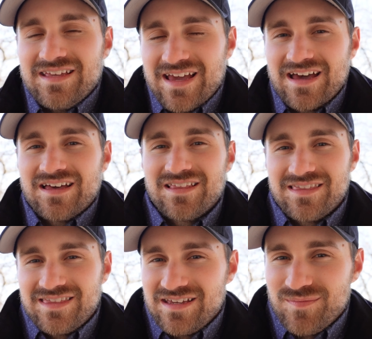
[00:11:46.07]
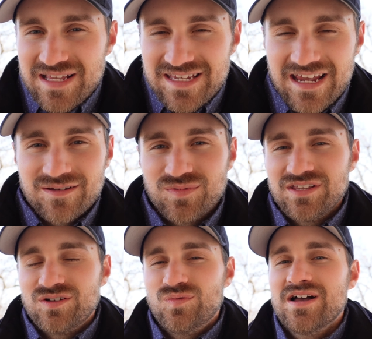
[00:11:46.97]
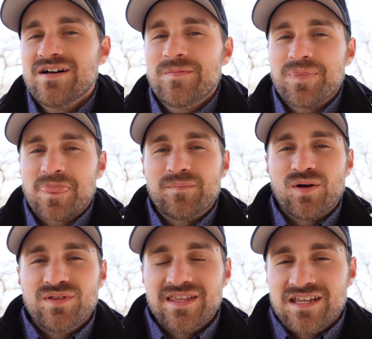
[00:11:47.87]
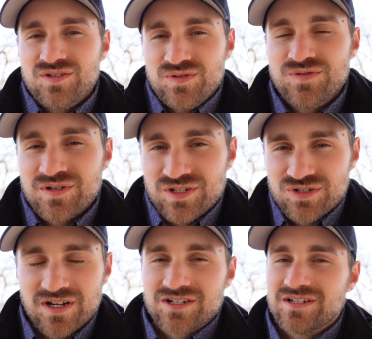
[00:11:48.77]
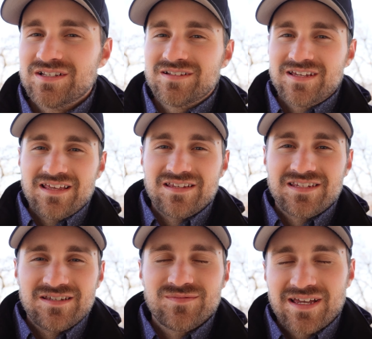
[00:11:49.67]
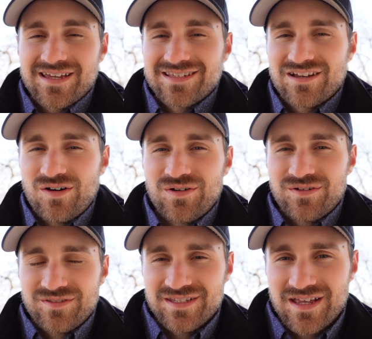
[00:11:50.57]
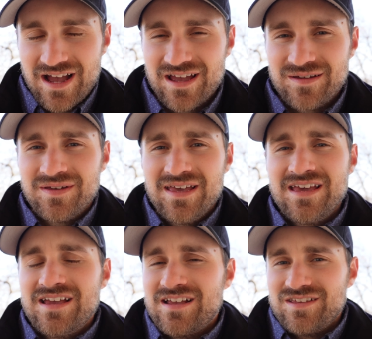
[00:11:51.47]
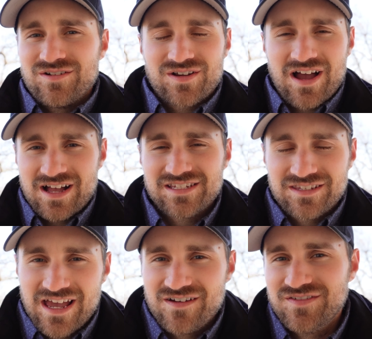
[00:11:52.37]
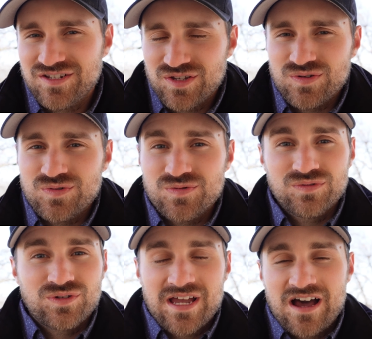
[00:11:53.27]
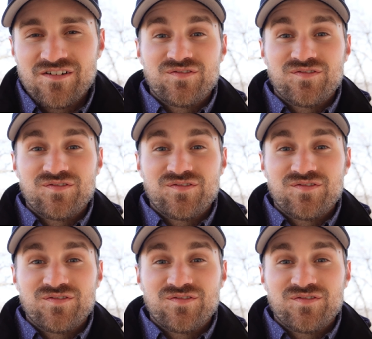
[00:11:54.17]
yeah, they maintain them really well, but when they do construction, it seems like it's all the time. You're constantly having to look out